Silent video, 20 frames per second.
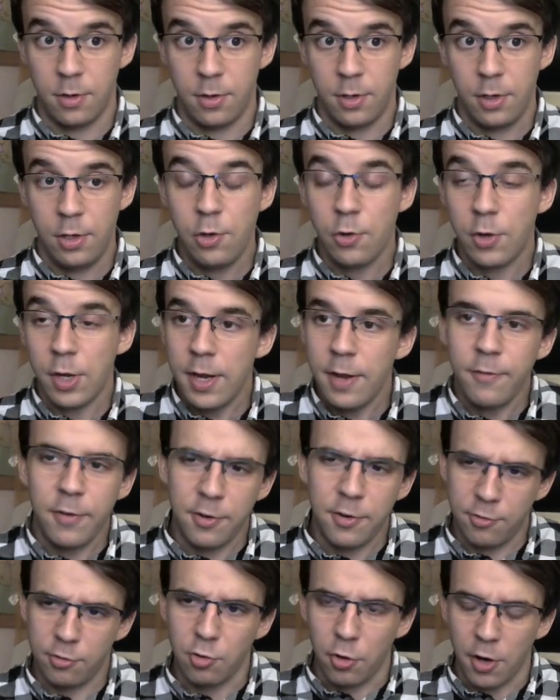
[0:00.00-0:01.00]
you can never
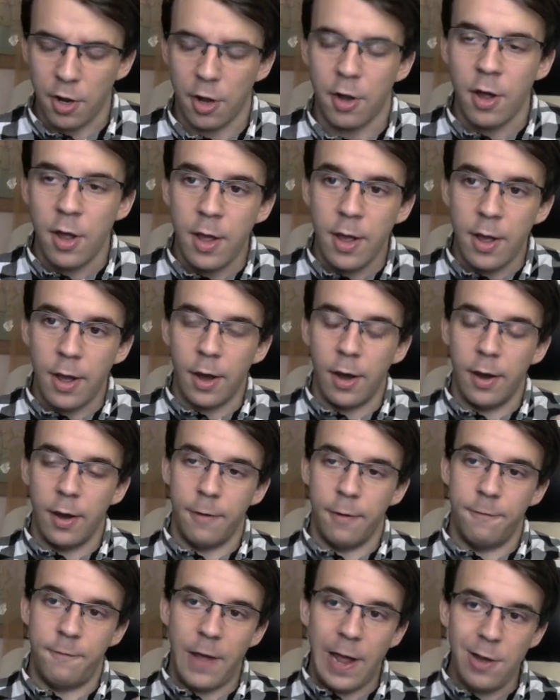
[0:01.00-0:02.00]
store a,
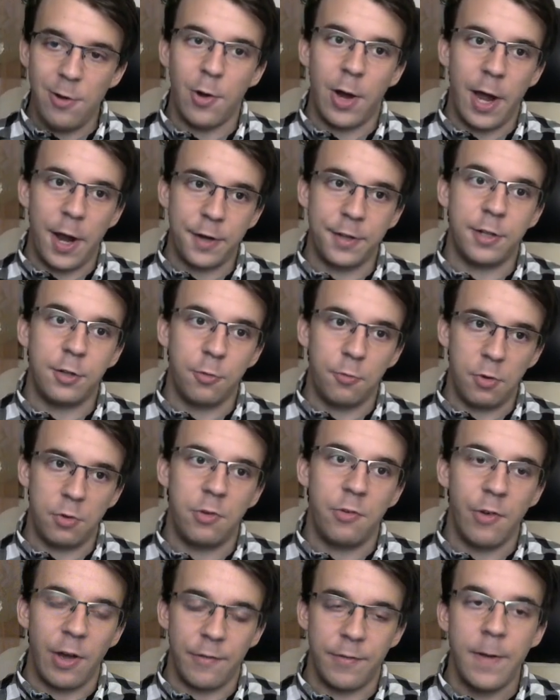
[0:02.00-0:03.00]
a value higher than
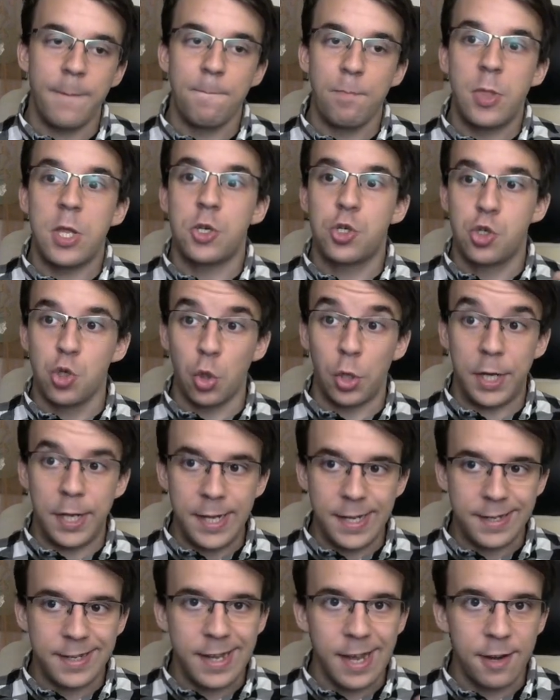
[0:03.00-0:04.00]
255. Sure,
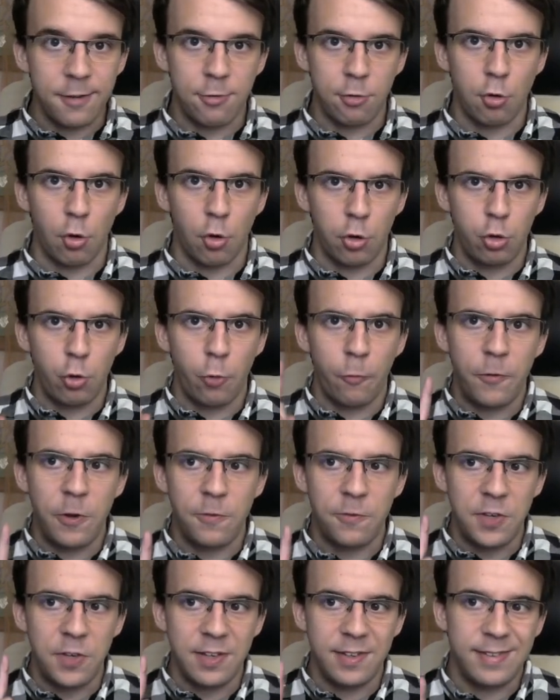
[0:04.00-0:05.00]
it can store
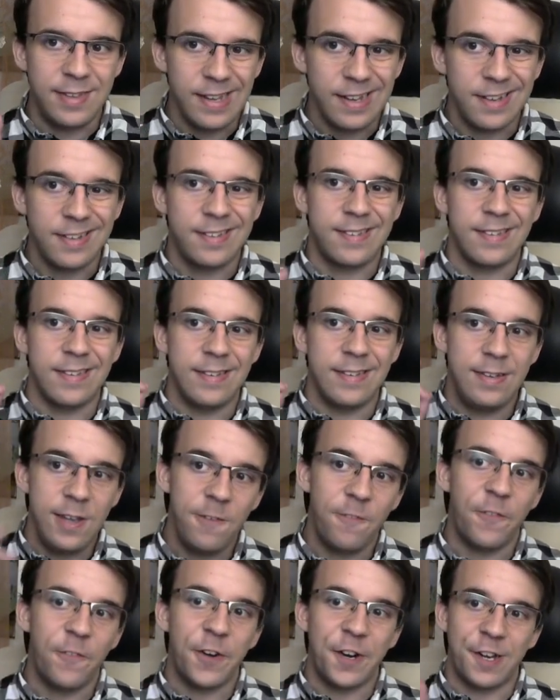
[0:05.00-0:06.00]
256
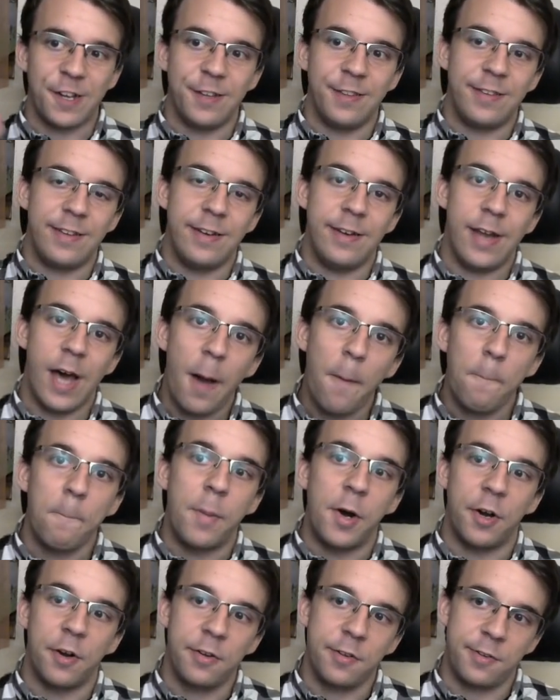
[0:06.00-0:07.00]
different
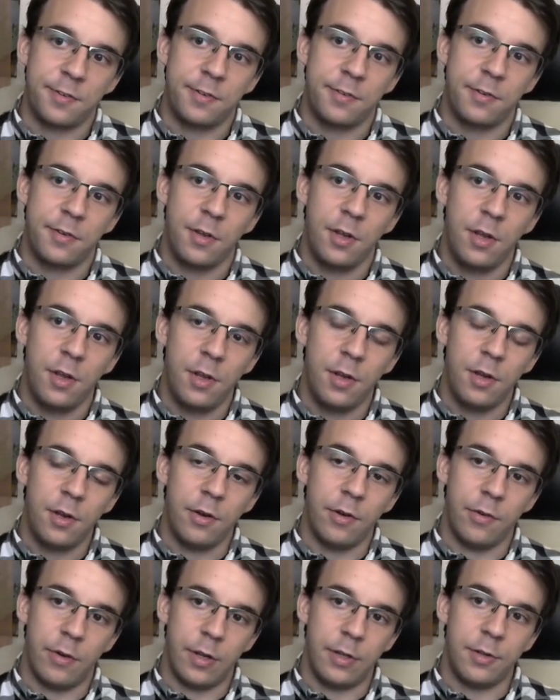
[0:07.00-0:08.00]
numbers,
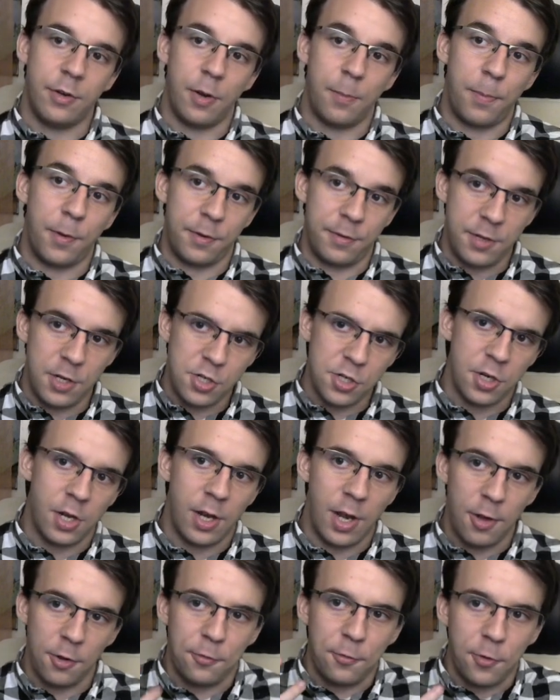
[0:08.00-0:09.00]
right? The representation
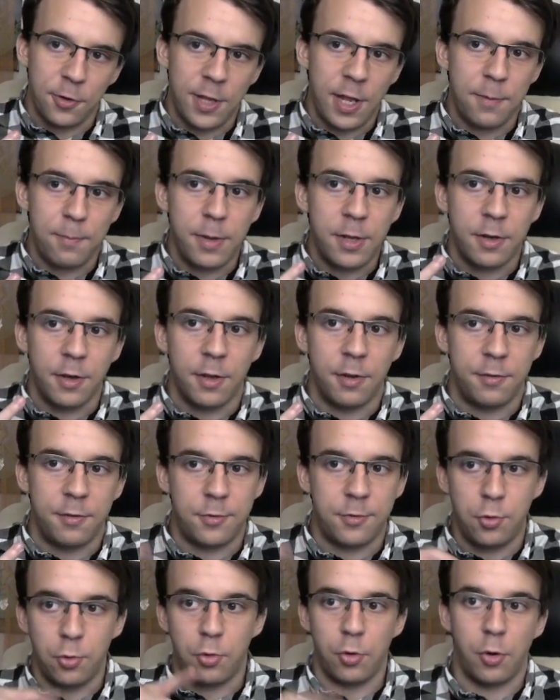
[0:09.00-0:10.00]
allows for that because
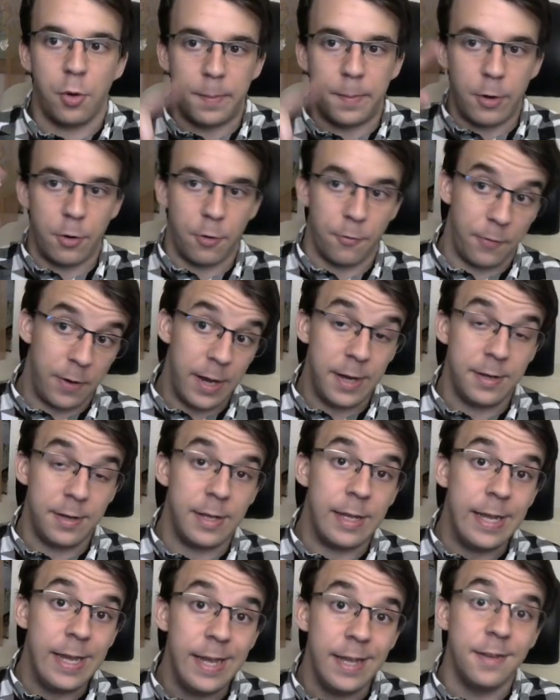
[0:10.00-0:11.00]
2 to the power of 8
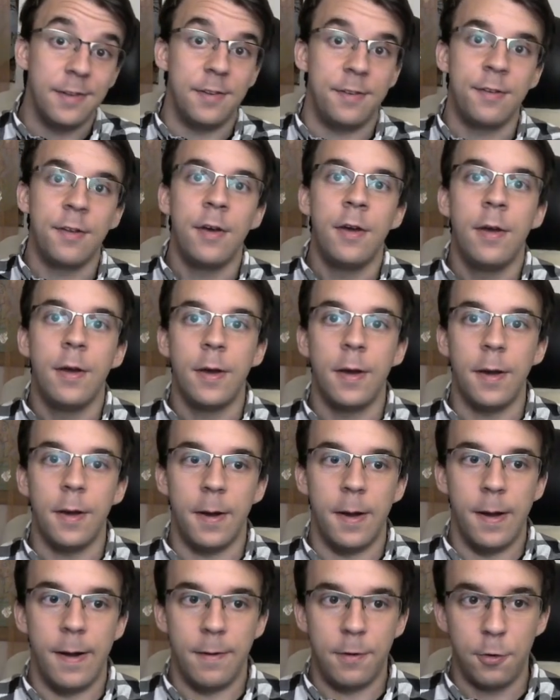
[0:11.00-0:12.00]
is
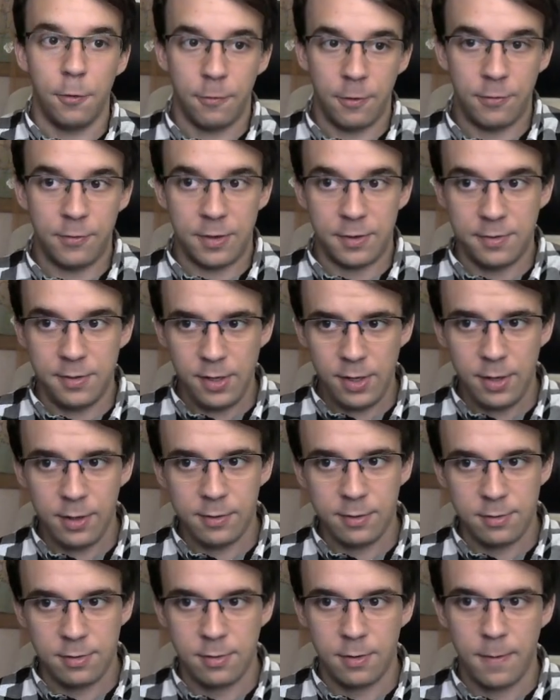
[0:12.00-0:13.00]
uh,
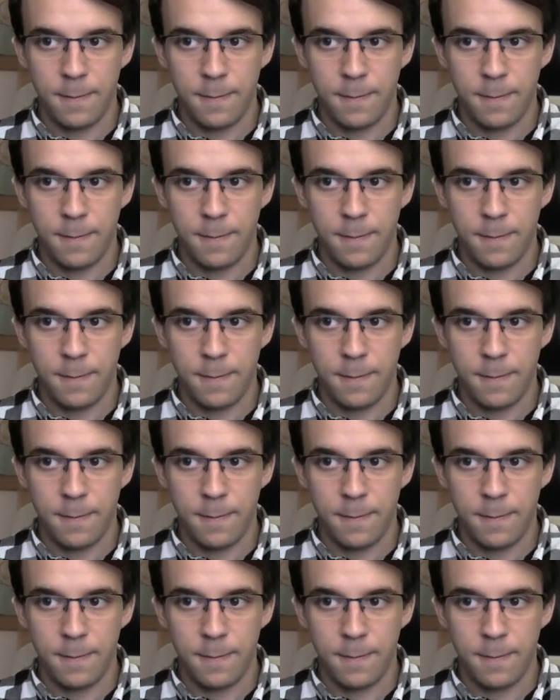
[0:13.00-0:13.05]
256,